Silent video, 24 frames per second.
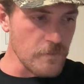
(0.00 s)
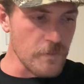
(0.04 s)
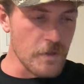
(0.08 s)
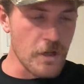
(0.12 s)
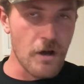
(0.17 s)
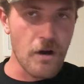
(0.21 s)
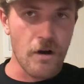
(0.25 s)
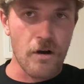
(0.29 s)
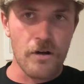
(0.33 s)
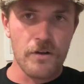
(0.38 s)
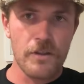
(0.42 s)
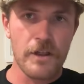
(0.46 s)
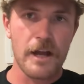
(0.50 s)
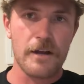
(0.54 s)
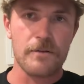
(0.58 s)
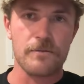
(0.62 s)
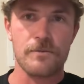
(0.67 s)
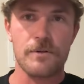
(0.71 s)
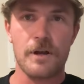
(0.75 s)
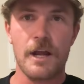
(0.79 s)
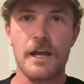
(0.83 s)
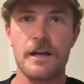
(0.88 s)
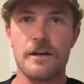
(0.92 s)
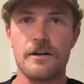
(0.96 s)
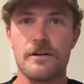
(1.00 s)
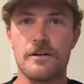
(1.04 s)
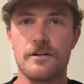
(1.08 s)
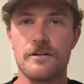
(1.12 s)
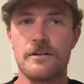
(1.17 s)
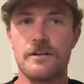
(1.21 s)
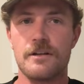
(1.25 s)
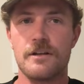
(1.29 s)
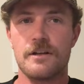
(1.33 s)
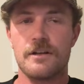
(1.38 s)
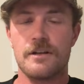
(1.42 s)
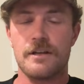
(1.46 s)
All that rail
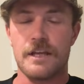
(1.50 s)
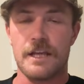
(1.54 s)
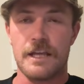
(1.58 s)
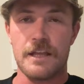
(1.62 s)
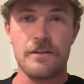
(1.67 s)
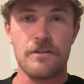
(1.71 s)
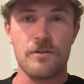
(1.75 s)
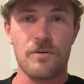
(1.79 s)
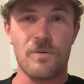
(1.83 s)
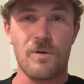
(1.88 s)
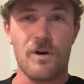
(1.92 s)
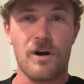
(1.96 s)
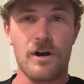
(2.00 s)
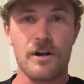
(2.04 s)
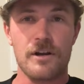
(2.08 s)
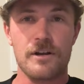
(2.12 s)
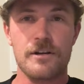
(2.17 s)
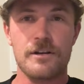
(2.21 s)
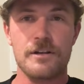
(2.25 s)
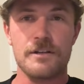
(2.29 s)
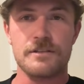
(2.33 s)
in the water